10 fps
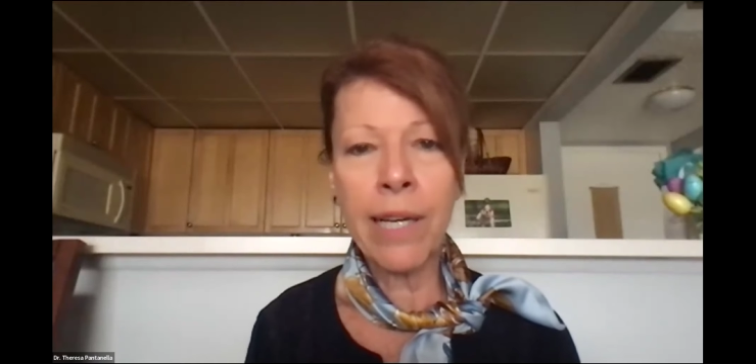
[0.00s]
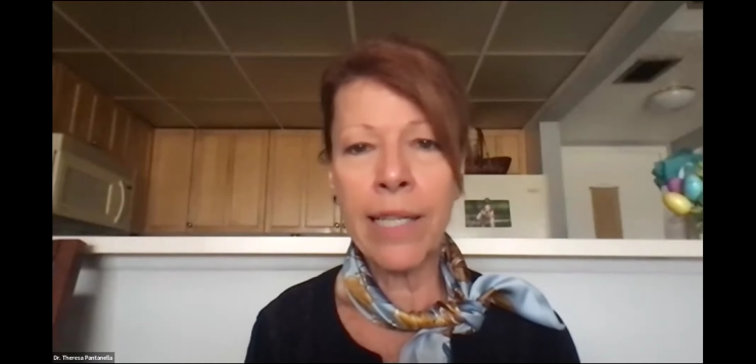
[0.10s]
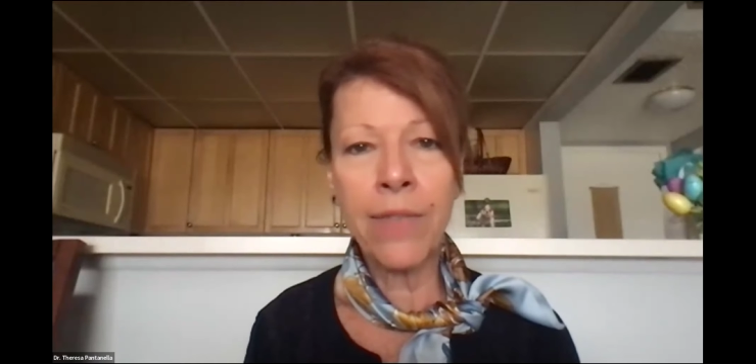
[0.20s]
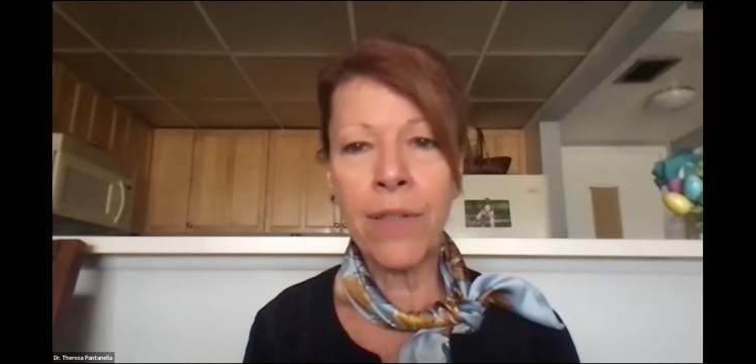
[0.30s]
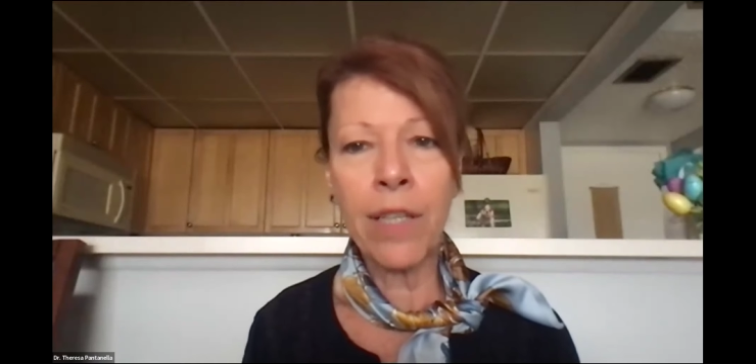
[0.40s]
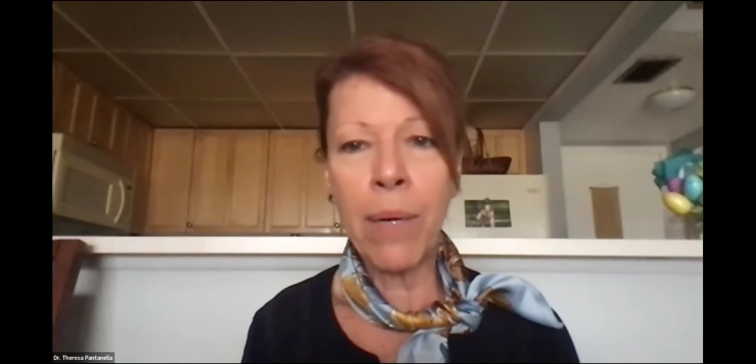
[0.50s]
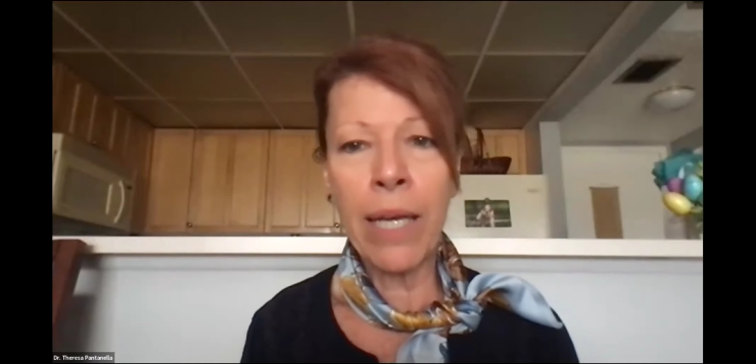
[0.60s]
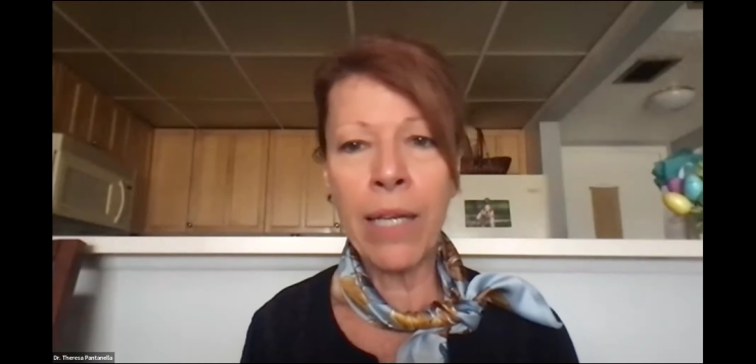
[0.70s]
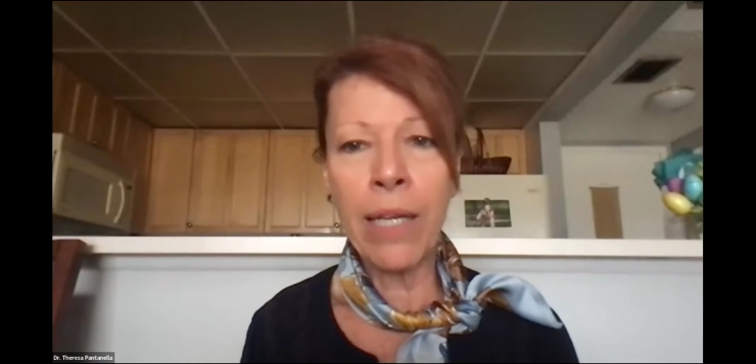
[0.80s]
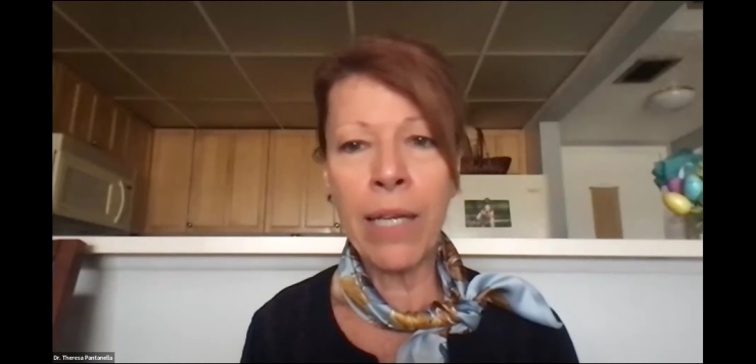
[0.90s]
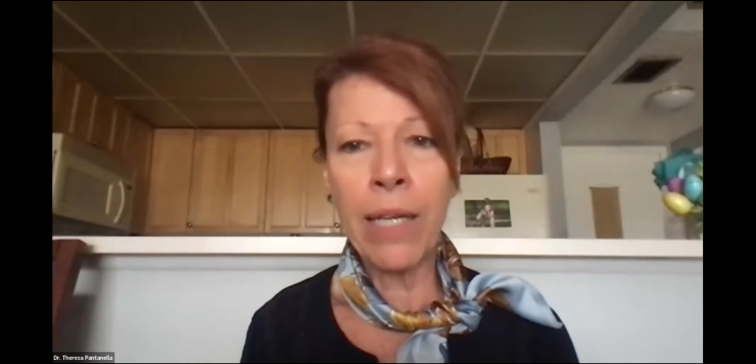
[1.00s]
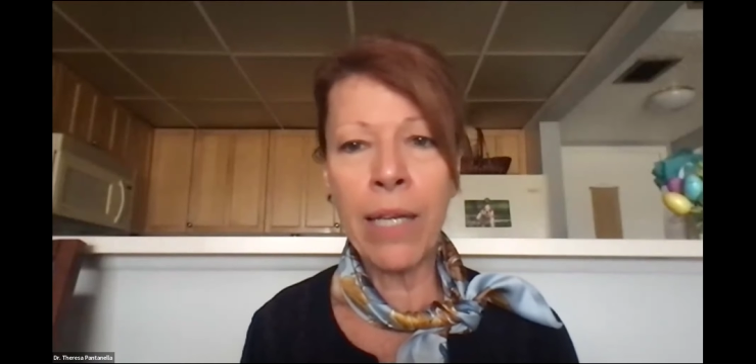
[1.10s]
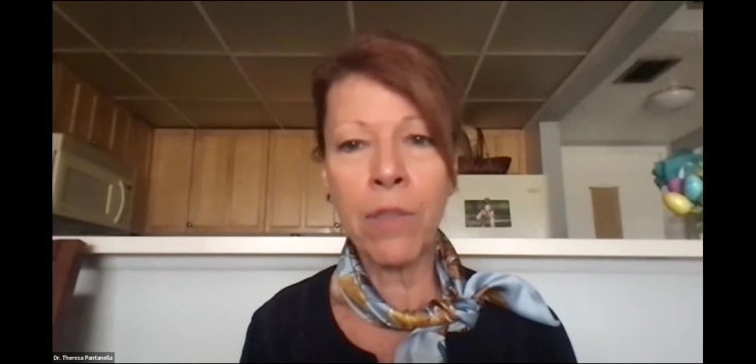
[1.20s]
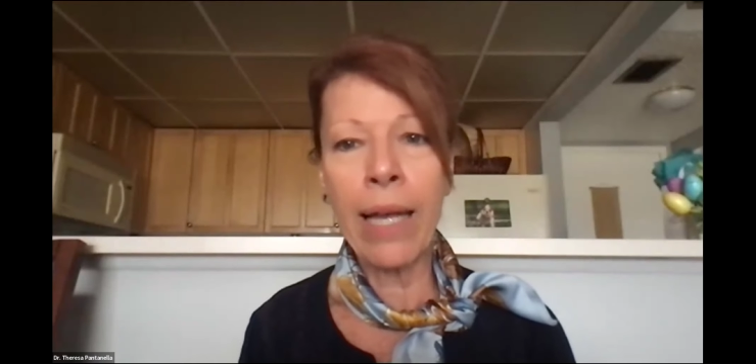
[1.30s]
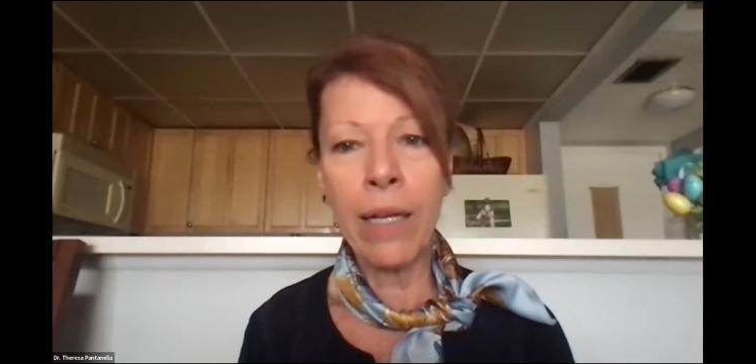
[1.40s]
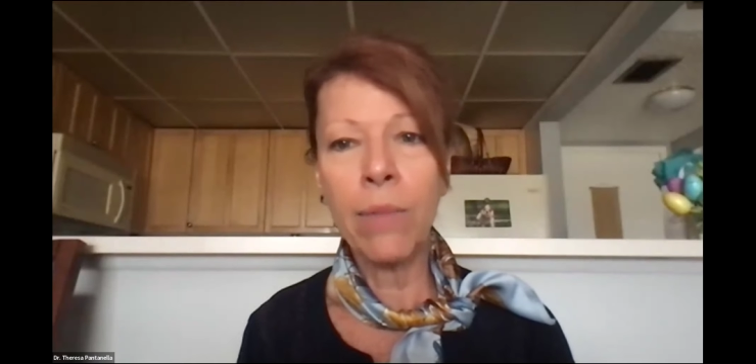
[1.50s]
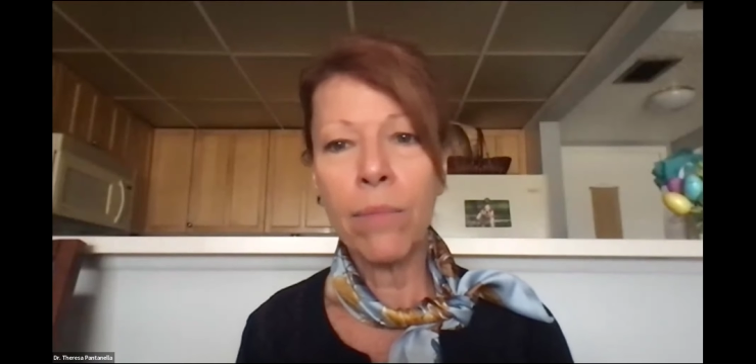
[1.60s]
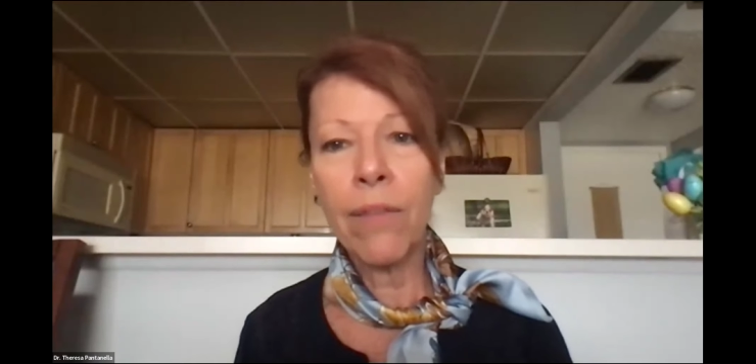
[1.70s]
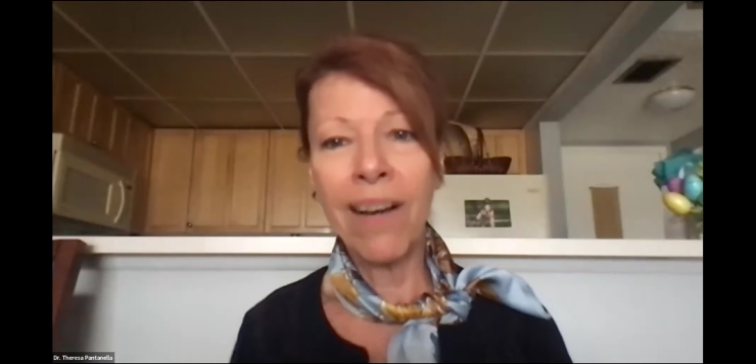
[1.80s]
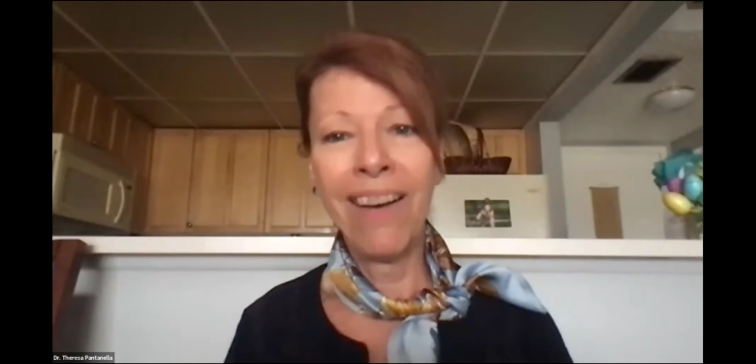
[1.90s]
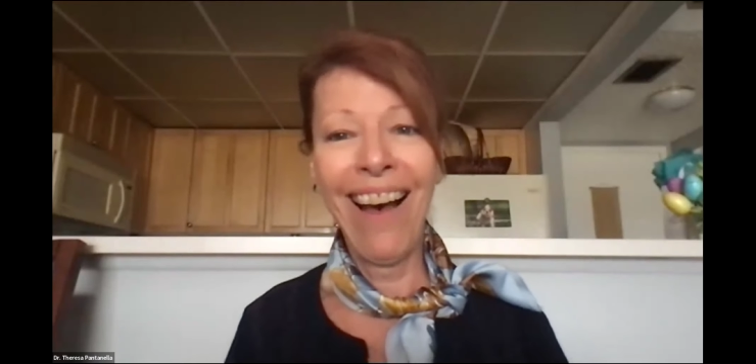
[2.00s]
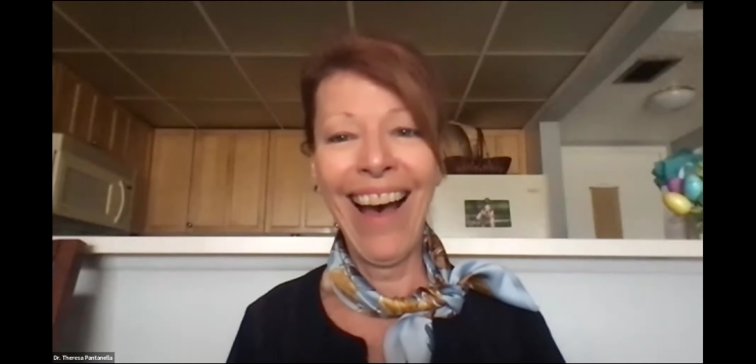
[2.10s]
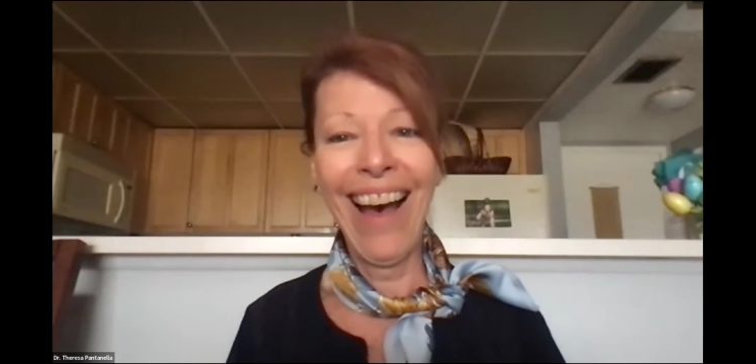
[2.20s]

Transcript: It wasn't scientifically based, and that was bad.